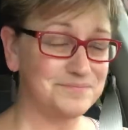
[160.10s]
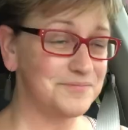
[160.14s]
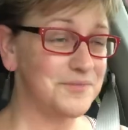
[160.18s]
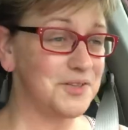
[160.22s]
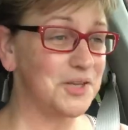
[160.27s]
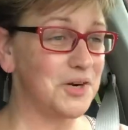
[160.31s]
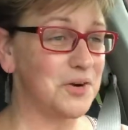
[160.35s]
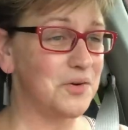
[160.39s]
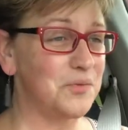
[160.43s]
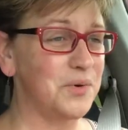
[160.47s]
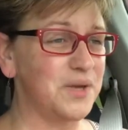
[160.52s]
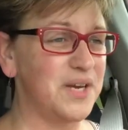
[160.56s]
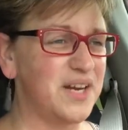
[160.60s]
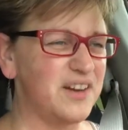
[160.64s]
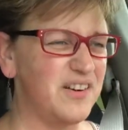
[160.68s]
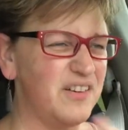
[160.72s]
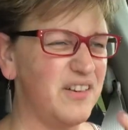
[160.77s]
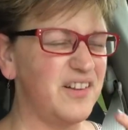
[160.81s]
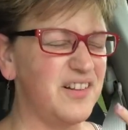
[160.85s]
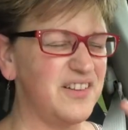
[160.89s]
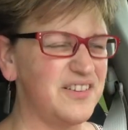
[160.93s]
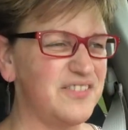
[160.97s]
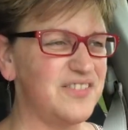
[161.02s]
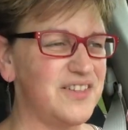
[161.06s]
You know, we
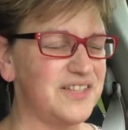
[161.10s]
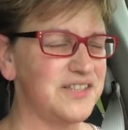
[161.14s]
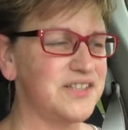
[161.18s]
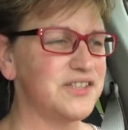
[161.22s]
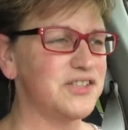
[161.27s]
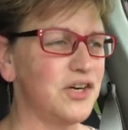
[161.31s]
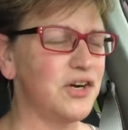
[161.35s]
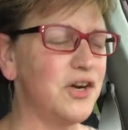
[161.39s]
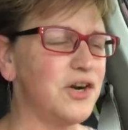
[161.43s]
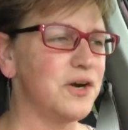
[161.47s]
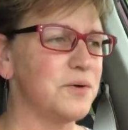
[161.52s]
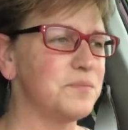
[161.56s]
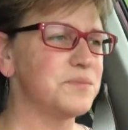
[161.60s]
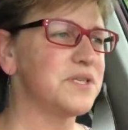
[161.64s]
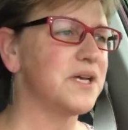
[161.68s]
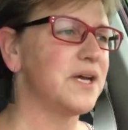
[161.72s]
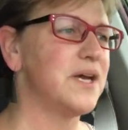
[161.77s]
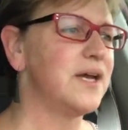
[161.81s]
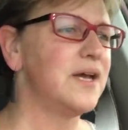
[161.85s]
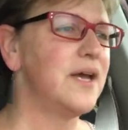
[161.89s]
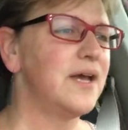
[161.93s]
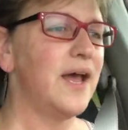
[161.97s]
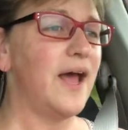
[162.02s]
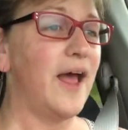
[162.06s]
hear all of these terms,
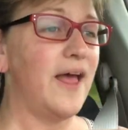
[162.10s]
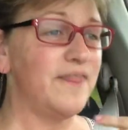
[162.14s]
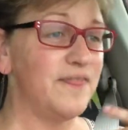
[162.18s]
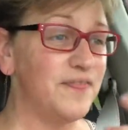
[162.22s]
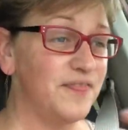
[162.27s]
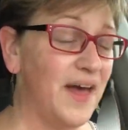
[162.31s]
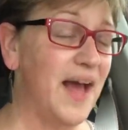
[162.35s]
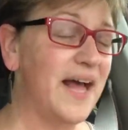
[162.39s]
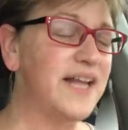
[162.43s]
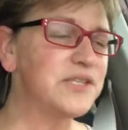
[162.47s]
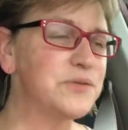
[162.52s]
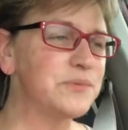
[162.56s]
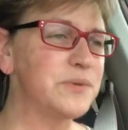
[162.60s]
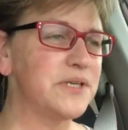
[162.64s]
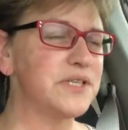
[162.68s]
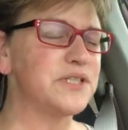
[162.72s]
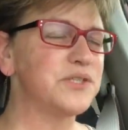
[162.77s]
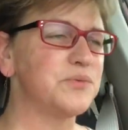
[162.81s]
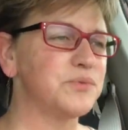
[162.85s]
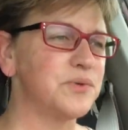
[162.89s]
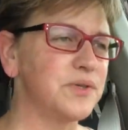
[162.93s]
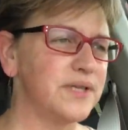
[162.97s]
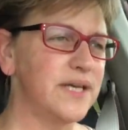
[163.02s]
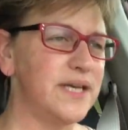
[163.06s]
and that's what
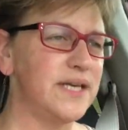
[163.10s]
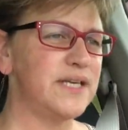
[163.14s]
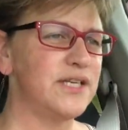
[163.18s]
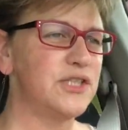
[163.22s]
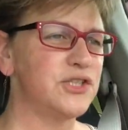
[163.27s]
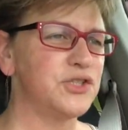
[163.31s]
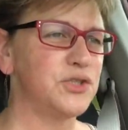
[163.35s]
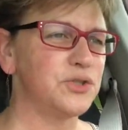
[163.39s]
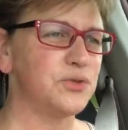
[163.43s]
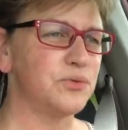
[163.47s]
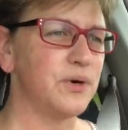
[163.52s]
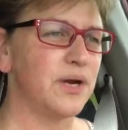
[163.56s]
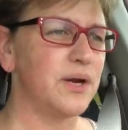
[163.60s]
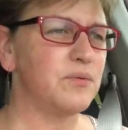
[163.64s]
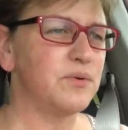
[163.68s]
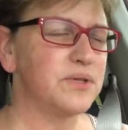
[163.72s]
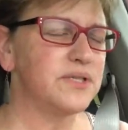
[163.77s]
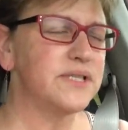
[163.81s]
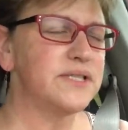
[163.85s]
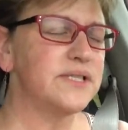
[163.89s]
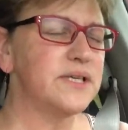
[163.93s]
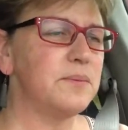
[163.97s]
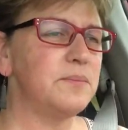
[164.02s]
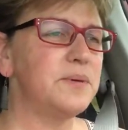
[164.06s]
it's related to, right?
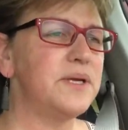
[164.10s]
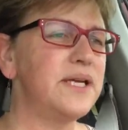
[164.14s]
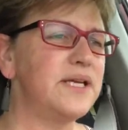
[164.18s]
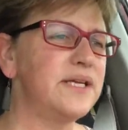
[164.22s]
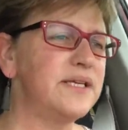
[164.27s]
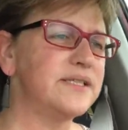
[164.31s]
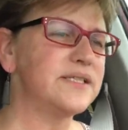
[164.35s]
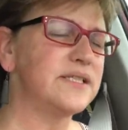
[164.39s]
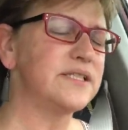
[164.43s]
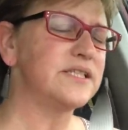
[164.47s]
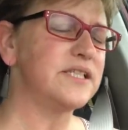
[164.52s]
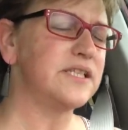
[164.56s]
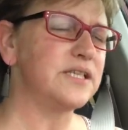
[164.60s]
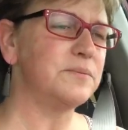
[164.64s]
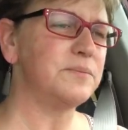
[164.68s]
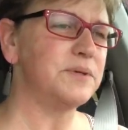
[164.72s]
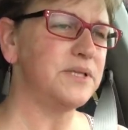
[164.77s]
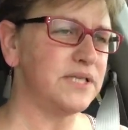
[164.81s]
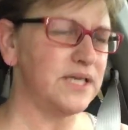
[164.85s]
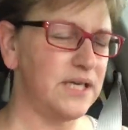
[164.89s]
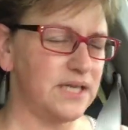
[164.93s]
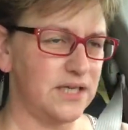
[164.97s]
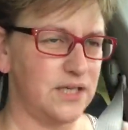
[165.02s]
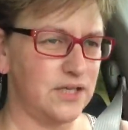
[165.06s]
When somebody is
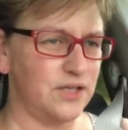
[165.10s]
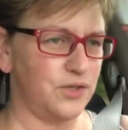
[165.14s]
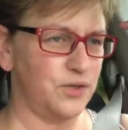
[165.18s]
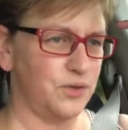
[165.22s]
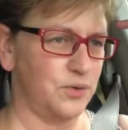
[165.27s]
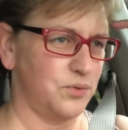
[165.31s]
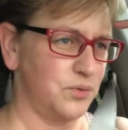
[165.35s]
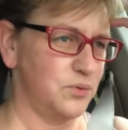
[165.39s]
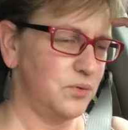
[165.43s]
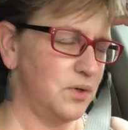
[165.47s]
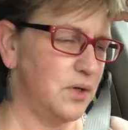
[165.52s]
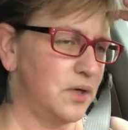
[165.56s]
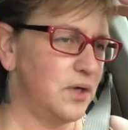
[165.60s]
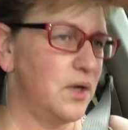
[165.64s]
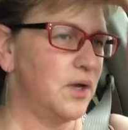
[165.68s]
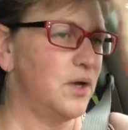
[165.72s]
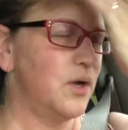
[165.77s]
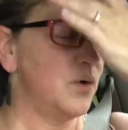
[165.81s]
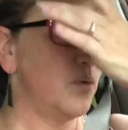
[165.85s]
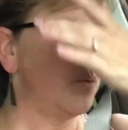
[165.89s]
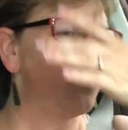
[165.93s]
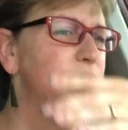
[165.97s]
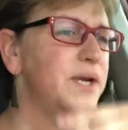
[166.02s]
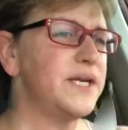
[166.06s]
intimidating you,
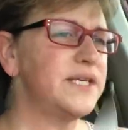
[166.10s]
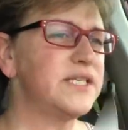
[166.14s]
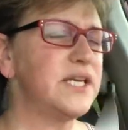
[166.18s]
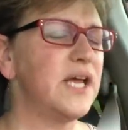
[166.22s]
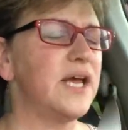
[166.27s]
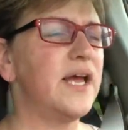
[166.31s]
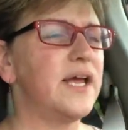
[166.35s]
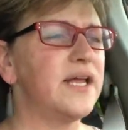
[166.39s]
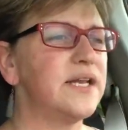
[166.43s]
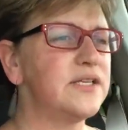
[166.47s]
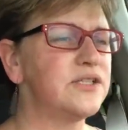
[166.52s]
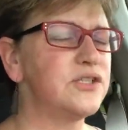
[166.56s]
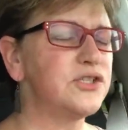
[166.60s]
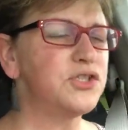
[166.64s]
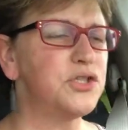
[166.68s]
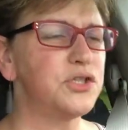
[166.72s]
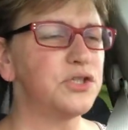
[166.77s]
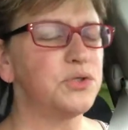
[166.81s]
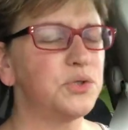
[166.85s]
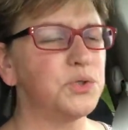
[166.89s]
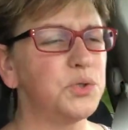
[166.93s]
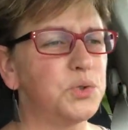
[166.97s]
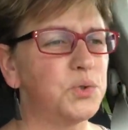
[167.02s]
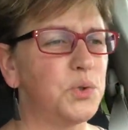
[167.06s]
we tend
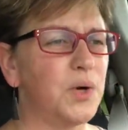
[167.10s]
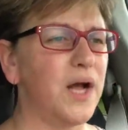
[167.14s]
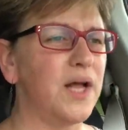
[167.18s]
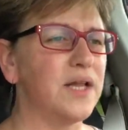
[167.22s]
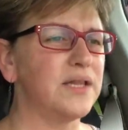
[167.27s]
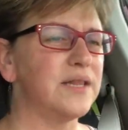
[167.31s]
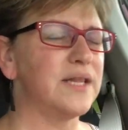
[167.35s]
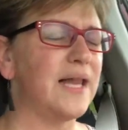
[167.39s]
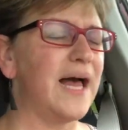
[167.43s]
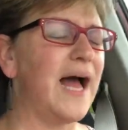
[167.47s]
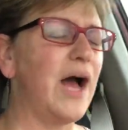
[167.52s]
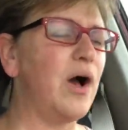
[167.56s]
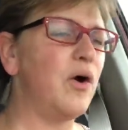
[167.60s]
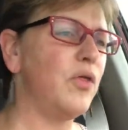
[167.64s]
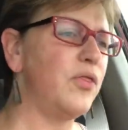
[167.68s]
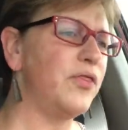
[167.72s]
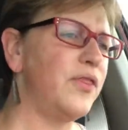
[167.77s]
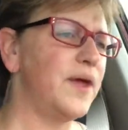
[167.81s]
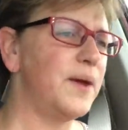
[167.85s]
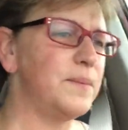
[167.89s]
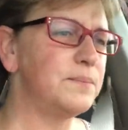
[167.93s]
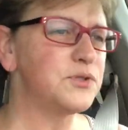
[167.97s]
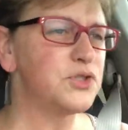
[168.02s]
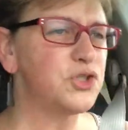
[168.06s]
to allow
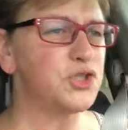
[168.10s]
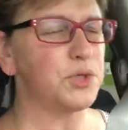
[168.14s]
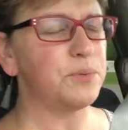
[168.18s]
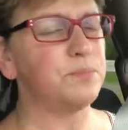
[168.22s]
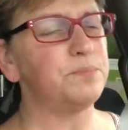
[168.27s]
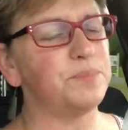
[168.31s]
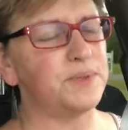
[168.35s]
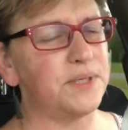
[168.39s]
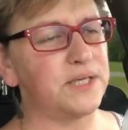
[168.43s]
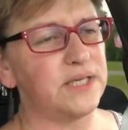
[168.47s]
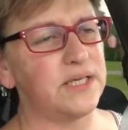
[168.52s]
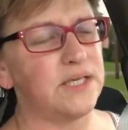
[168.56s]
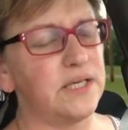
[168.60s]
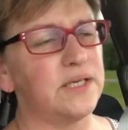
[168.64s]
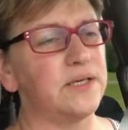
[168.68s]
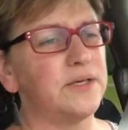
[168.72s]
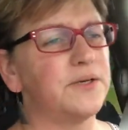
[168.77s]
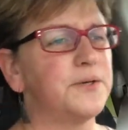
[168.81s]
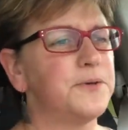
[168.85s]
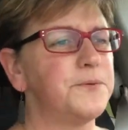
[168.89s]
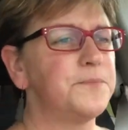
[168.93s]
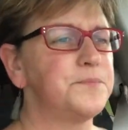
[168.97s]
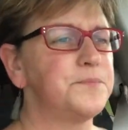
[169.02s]
them to be